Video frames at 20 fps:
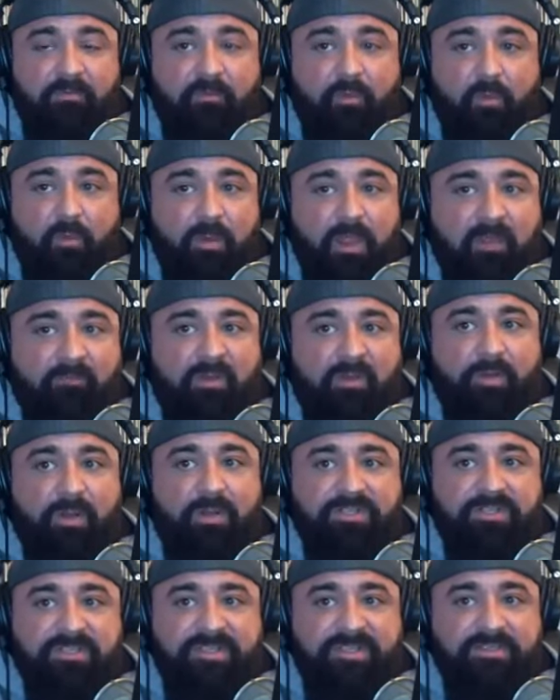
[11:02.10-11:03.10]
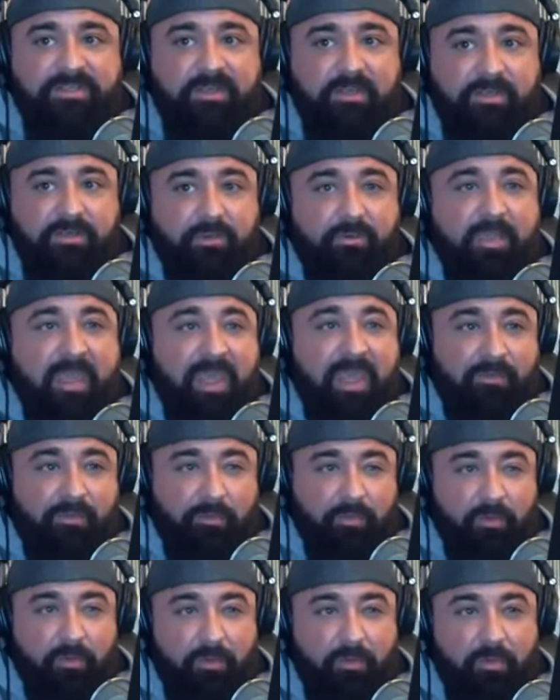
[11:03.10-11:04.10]
for every purchase, he's going to do that
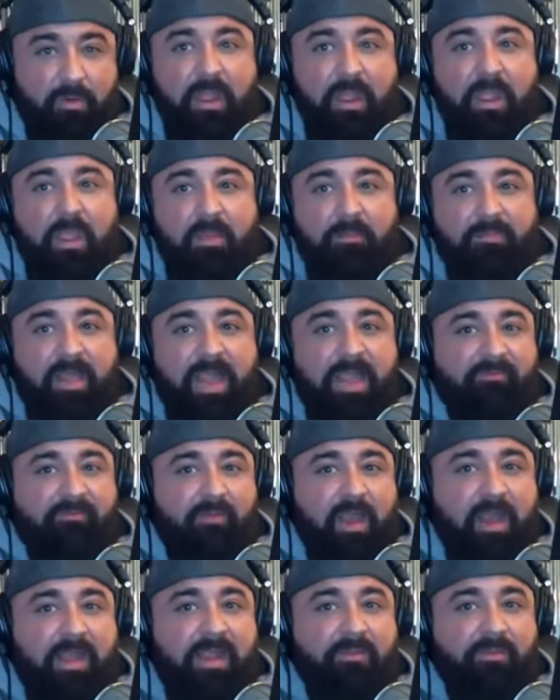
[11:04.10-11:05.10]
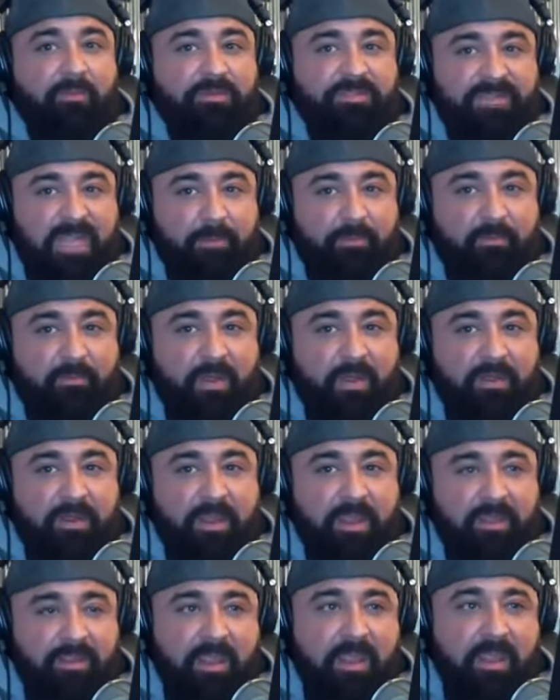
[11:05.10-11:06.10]
through Black Friday through Cyber
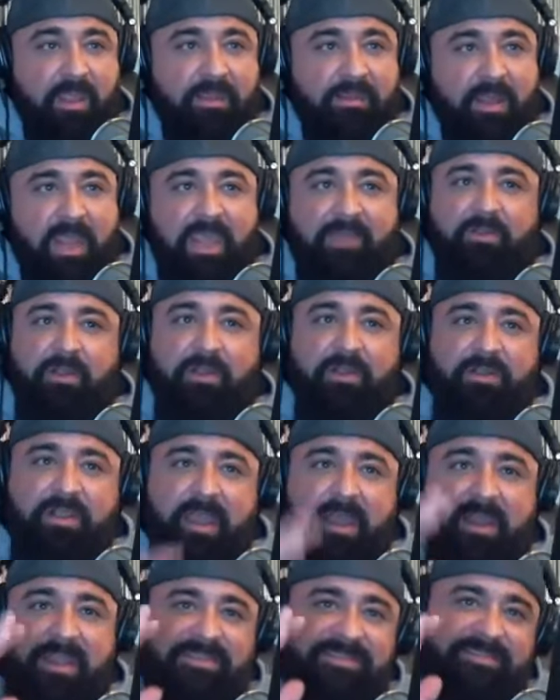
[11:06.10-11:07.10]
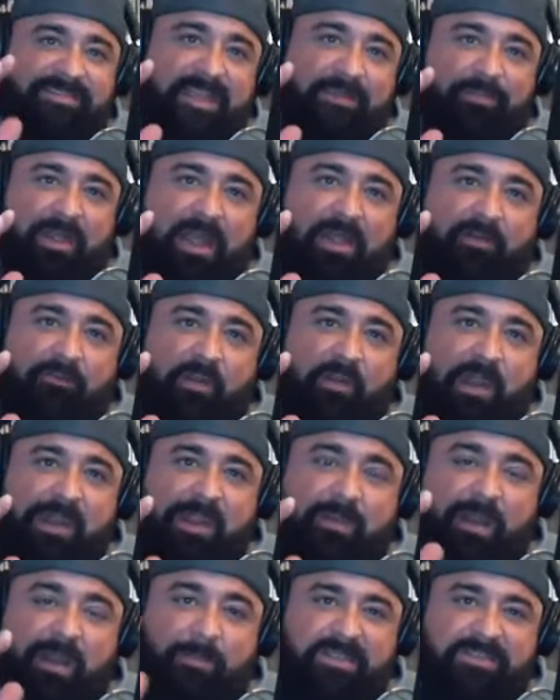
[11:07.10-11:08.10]
Monday. Now, I haven't heard yet. He said Black
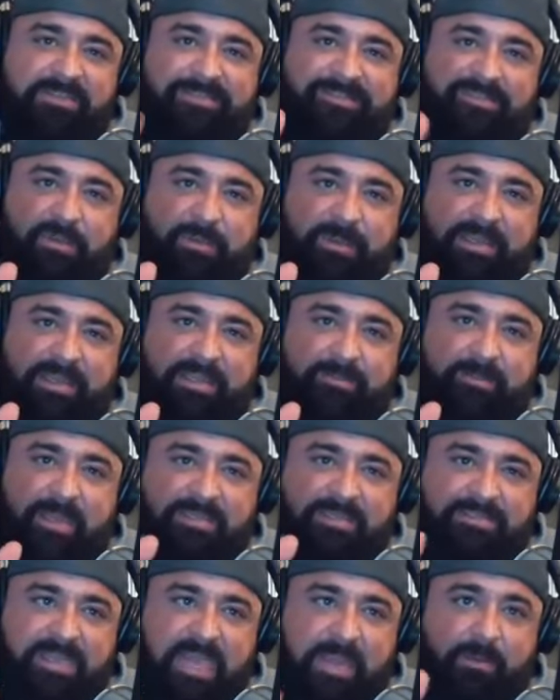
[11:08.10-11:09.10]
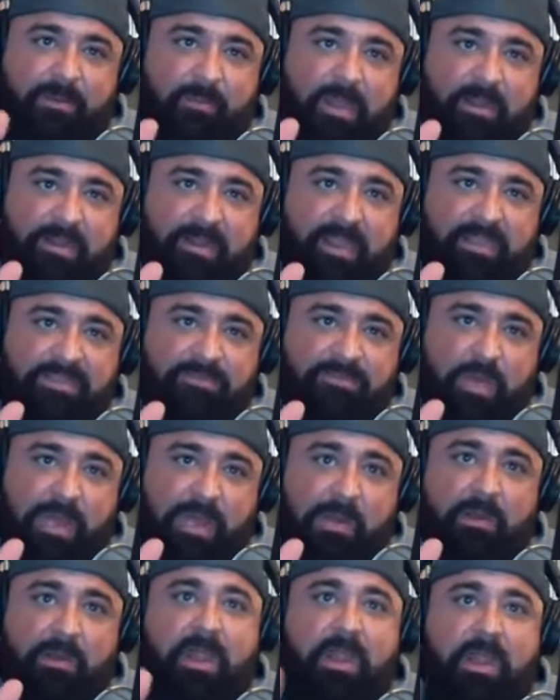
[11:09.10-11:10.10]
Friday, but I'm assuming he meant Cyber Monday as
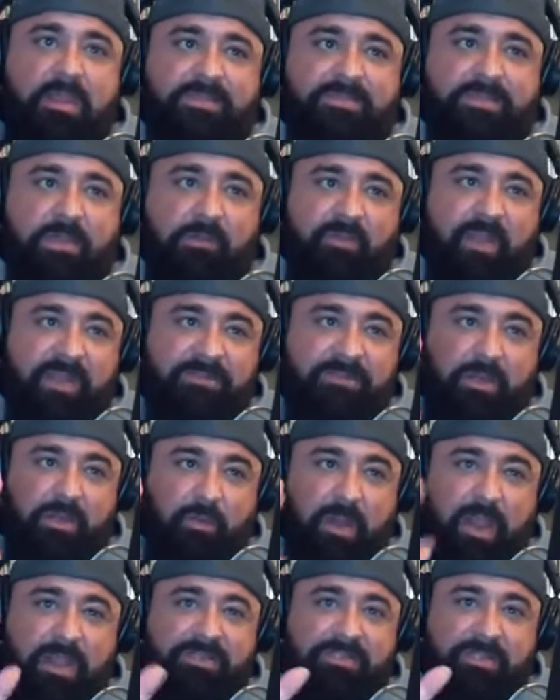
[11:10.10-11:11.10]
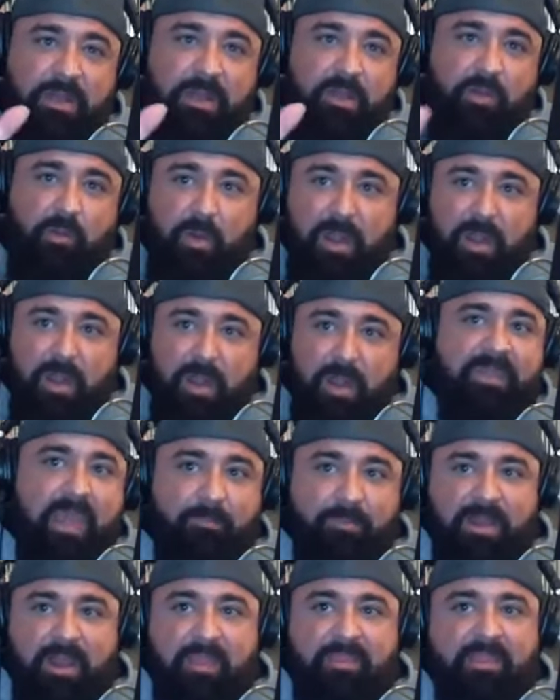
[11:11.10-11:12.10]
well. So if that's a correction, I'll
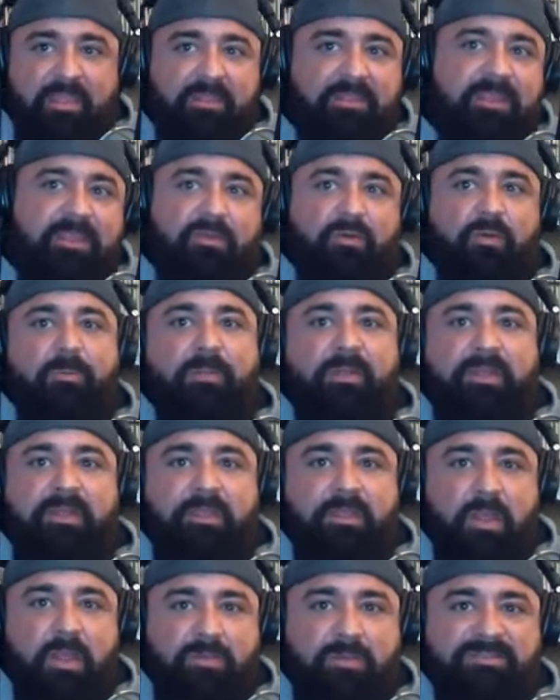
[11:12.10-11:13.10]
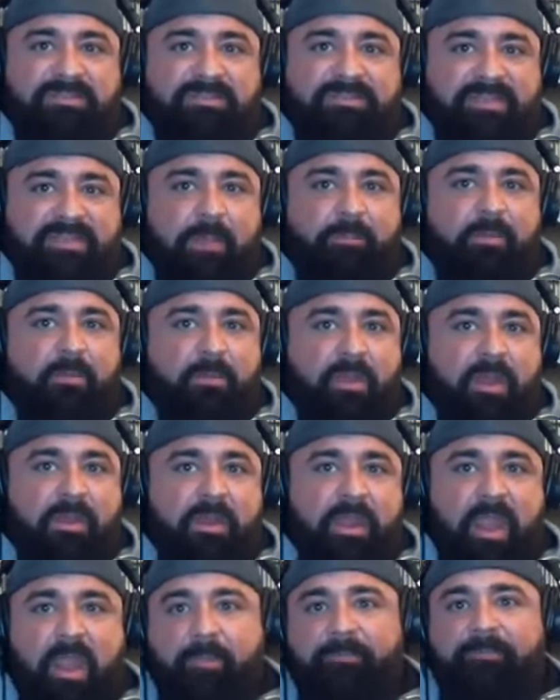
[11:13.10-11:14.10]
correct that. But I think he normally goes to Cyber
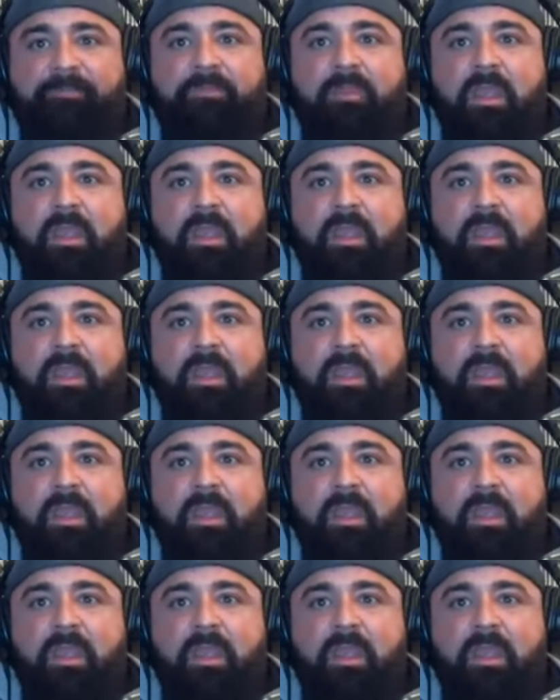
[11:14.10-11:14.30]
Monday.